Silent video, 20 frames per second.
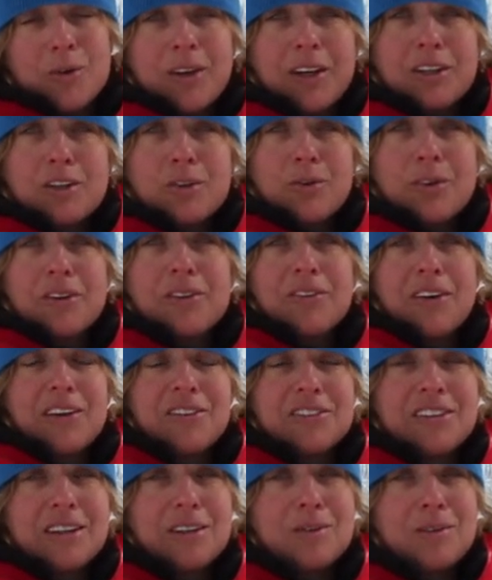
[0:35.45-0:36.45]
We had 25
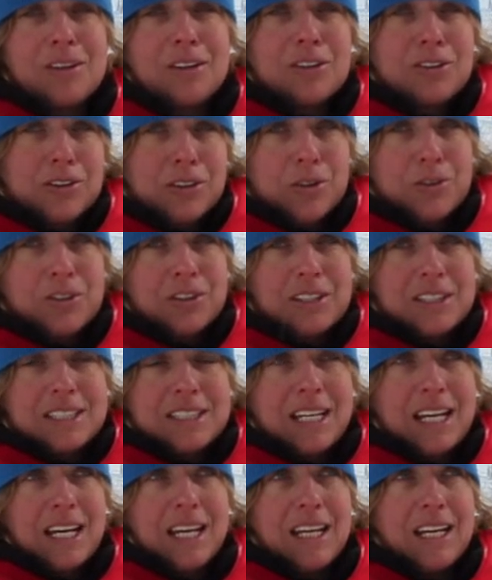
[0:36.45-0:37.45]
centimeters over the
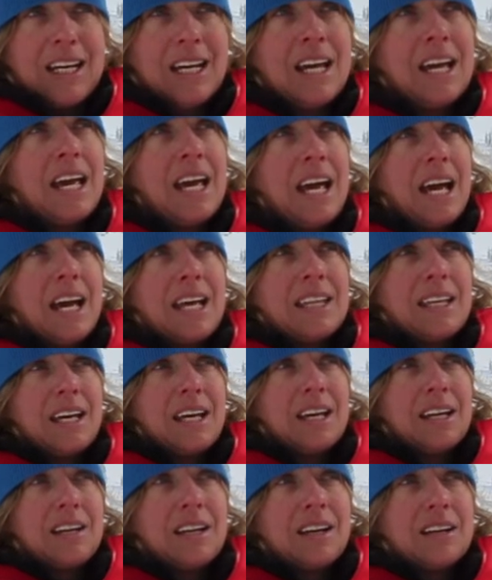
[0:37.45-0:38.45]
day, and
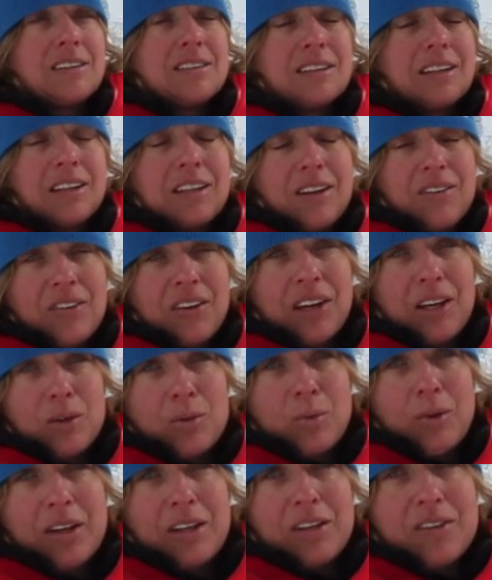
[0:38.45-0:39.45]
then a significant
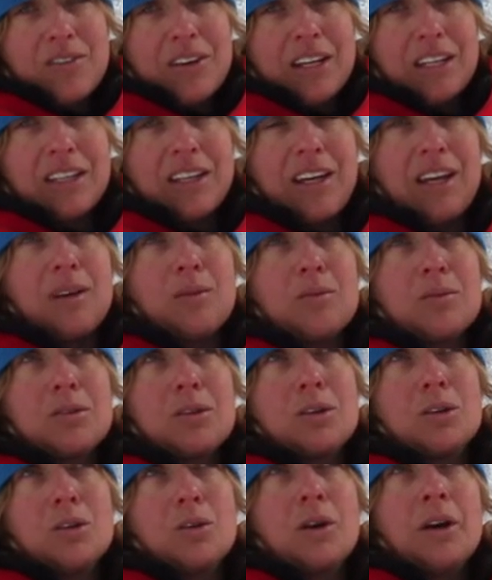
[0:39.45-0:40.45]
wind event came
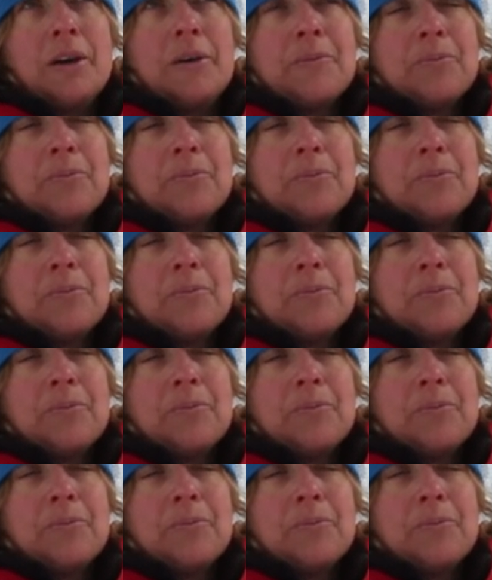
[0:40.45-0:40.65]
through.